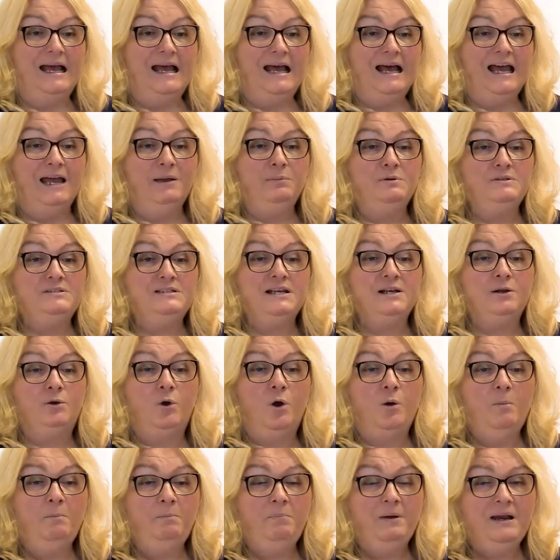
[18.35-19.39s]
I was
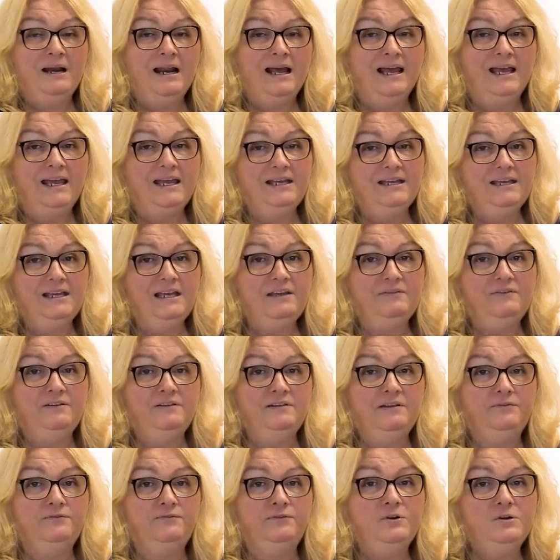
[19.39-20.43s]
accompanying
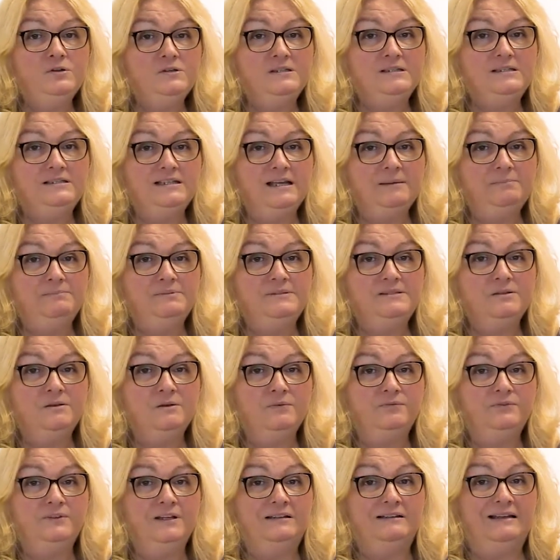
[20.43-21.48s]
even the first steps
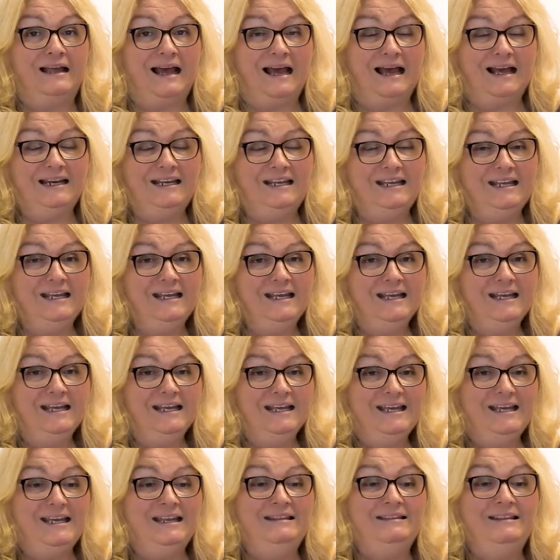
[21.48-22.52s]
of the DALI
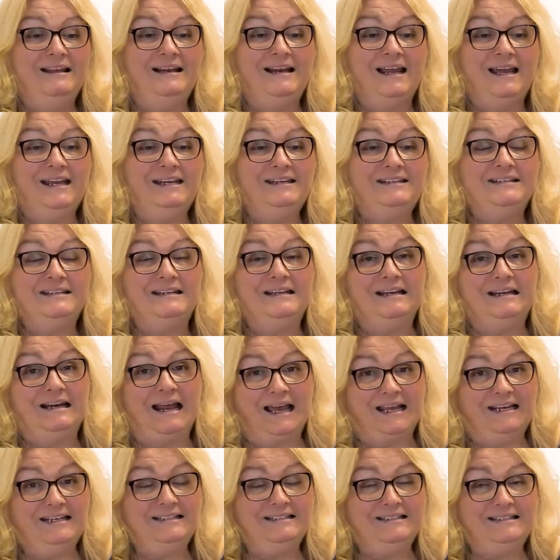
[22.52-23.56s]
in the late
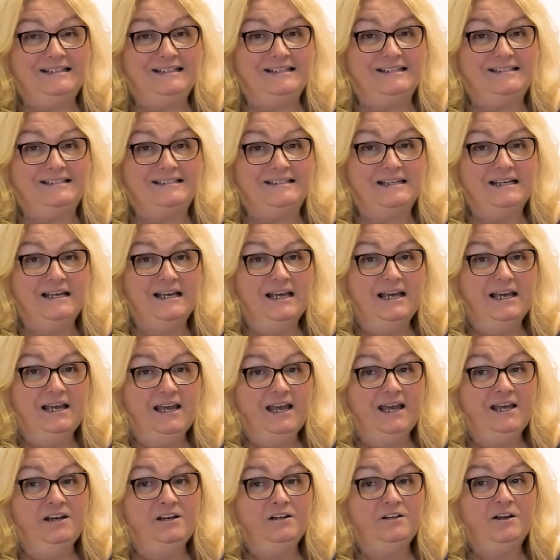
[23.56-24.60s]
90s,
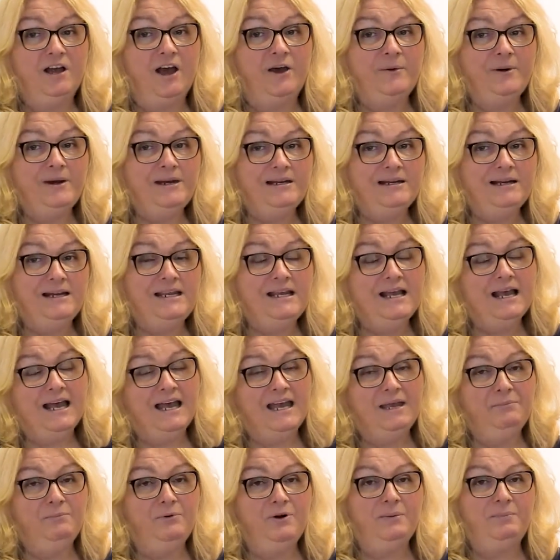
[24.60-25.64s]
and currently
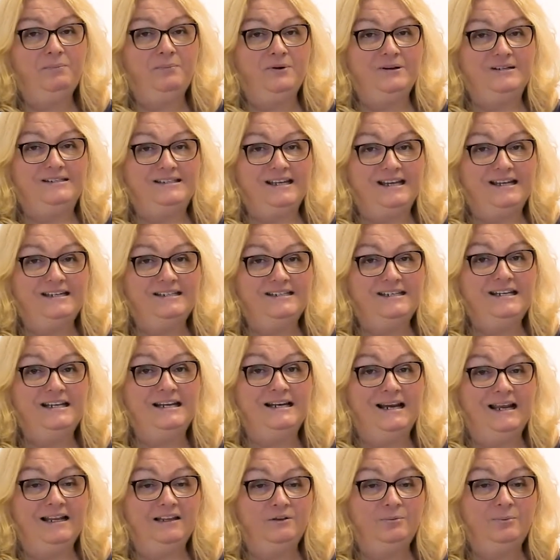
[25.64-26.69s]
I'm
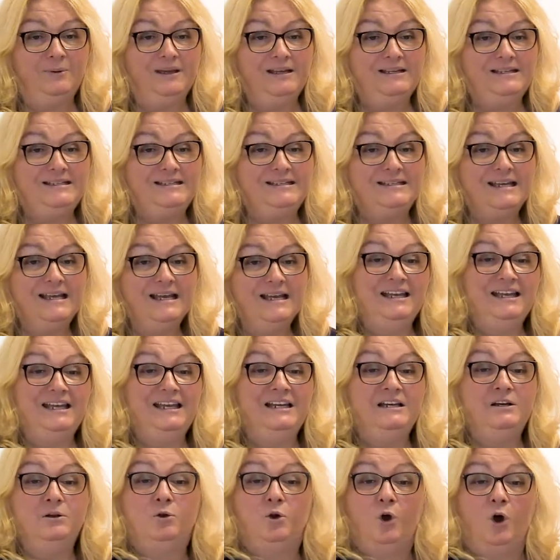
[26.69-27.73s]
representing LEDVANCE
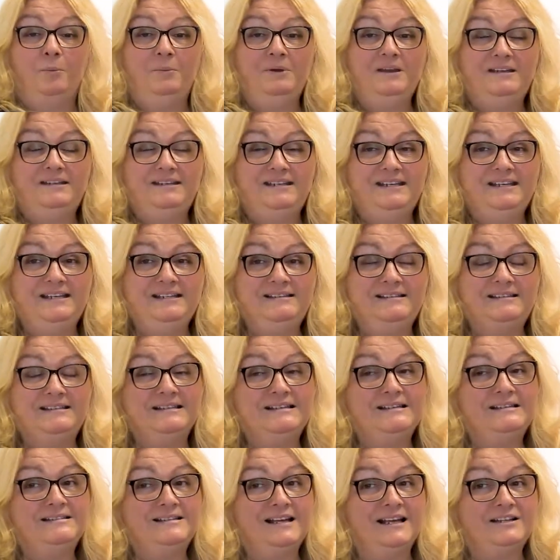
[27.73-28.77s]
in committees
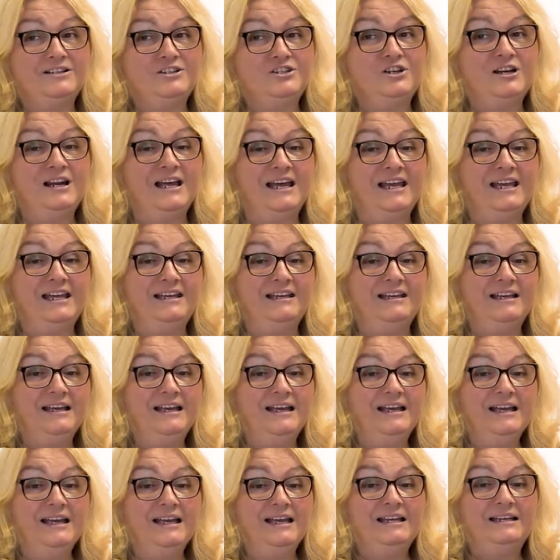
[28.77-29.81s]
such like
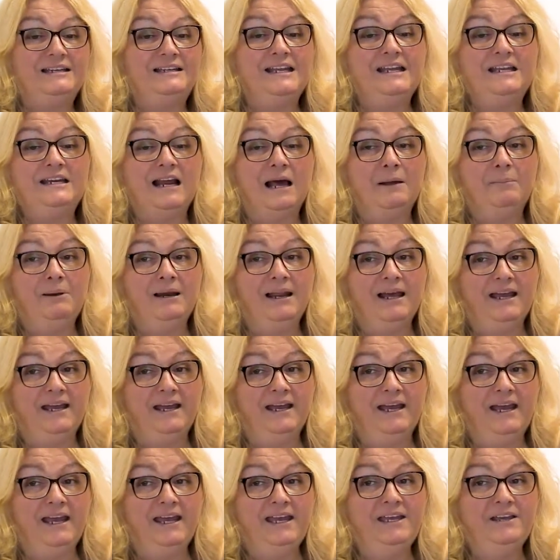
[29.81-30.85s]

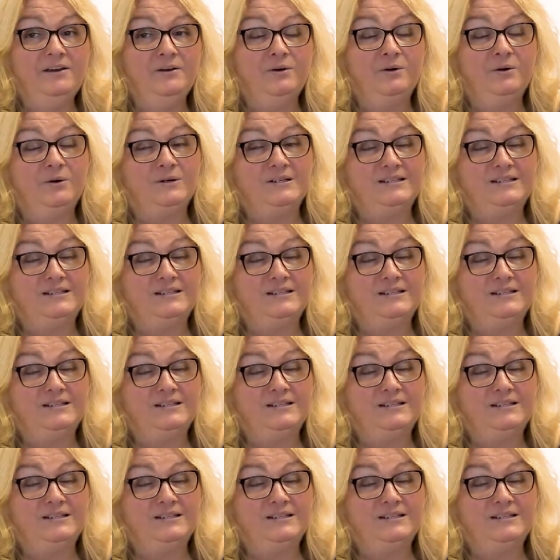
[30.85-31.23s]
DALI or